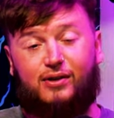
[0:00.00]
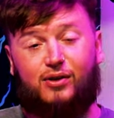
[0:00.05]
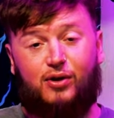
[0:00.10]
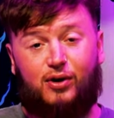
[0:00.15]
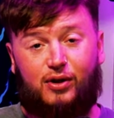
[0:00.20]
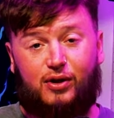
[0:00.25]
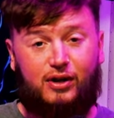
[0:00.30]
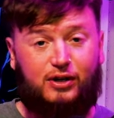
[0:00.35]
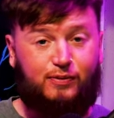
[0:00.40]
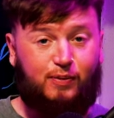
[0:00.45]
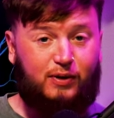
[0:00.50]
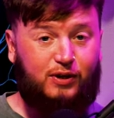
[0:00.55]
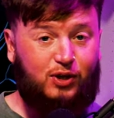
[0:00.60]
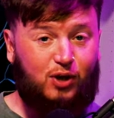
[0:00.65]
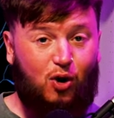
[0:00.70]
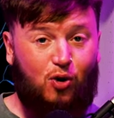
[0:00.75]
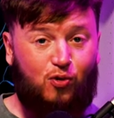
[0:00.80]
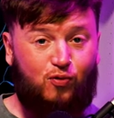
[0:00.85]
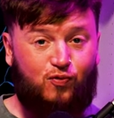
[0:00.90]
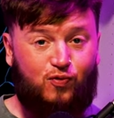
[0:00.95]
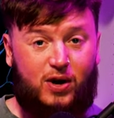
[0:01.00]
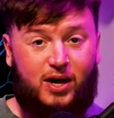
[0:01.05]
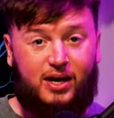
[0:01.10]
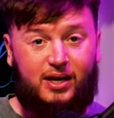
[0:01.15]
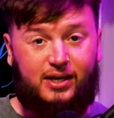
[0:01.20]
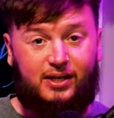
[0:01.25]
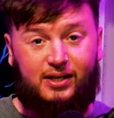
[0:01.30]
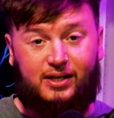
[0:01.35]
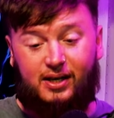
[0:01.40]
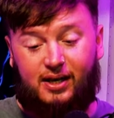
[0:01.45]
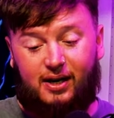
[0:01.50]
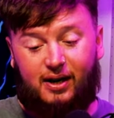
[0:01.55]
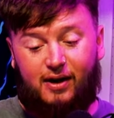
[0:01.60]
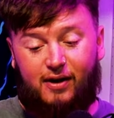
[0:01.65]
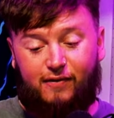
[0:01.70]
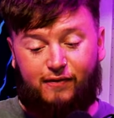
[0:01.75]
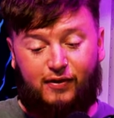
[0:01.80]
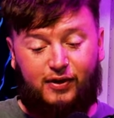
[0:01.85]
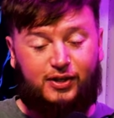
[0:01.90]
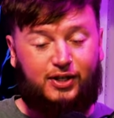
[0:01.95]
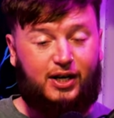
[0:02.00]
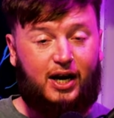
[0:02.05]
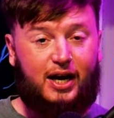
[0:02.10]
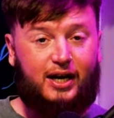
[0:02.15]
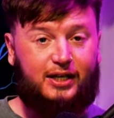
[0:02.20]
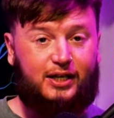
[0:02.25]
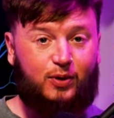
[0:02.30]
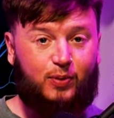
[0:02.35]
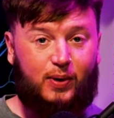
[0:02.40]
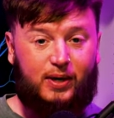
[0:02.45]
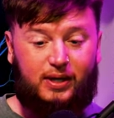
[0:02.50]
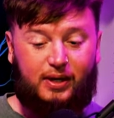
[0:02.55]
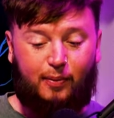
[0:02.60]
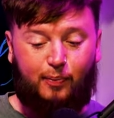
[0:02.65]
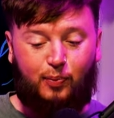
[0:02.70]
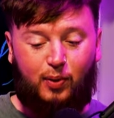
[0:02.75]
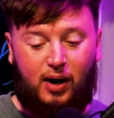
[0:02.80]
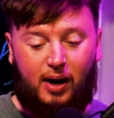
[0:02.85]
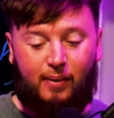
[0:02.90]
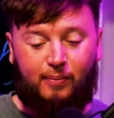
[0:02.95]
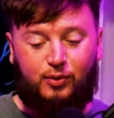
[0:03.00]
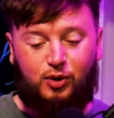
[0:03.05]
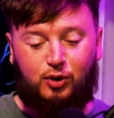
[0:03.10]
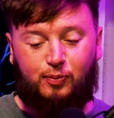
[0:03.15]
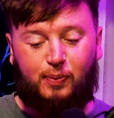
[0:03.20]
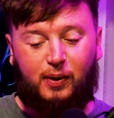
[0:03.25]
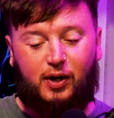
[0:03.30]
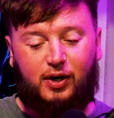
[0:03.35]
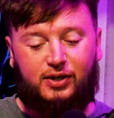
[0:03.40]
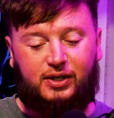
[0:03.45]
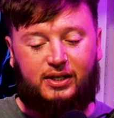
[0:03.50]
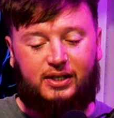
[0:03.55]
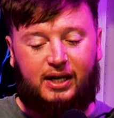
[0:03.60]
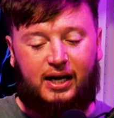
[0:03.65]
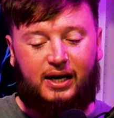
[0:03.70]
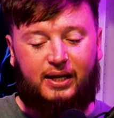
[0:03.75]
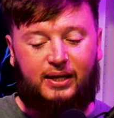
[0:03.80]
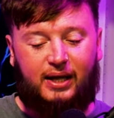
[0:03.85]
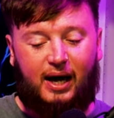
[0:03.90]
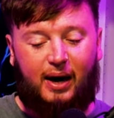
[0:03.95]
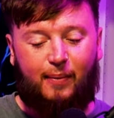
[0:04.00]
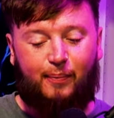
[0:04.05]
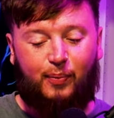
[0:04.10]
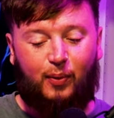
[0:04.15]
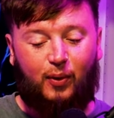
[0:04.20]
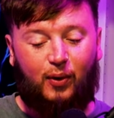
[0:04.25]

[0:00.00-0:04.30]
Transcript: Look, it's all rigged for City to win the Prem just because of saying that.